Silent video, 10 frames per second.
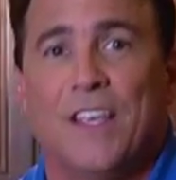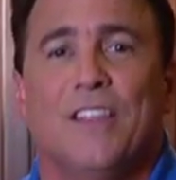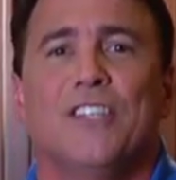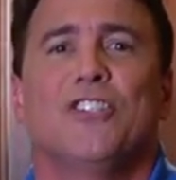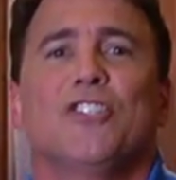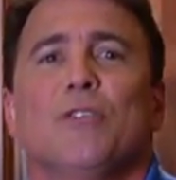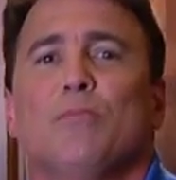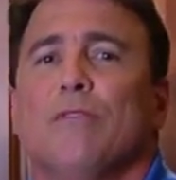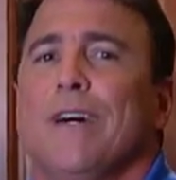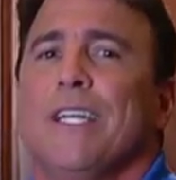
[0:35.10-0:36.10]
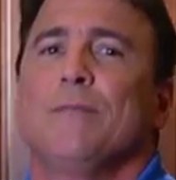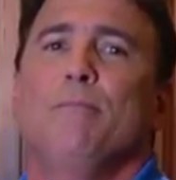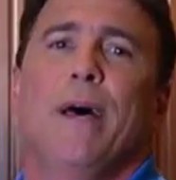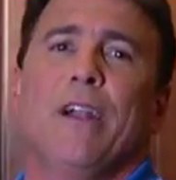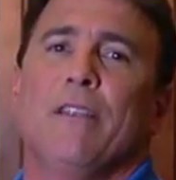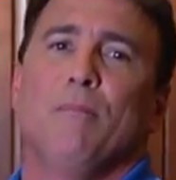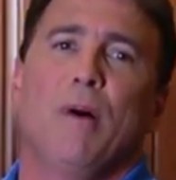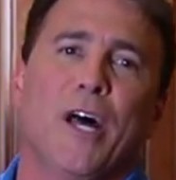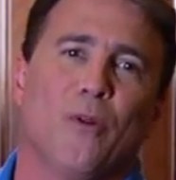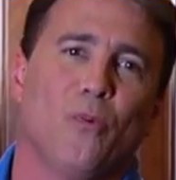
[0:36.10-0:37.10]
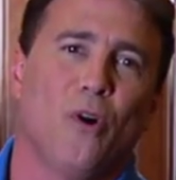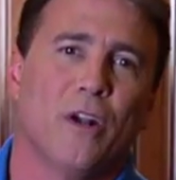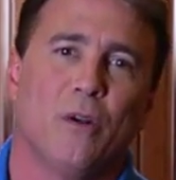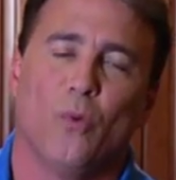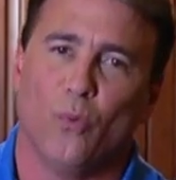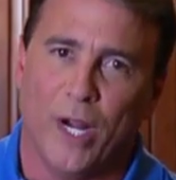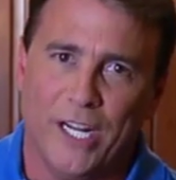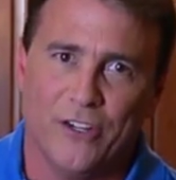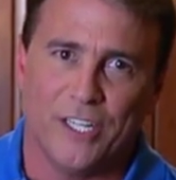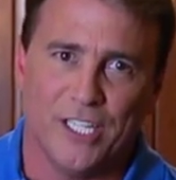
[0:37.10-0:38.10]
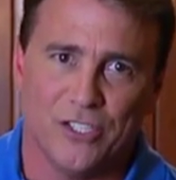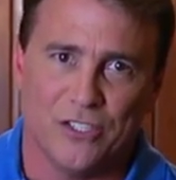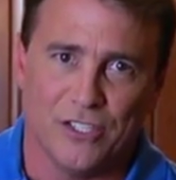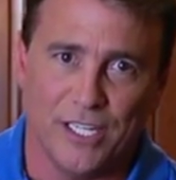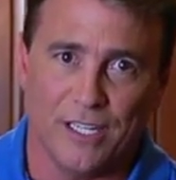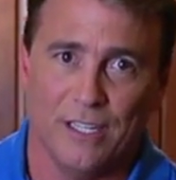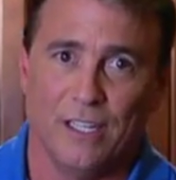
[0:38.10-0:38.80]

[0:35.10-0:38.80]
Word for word: This system provides better than bottled water right at your kitchen sink.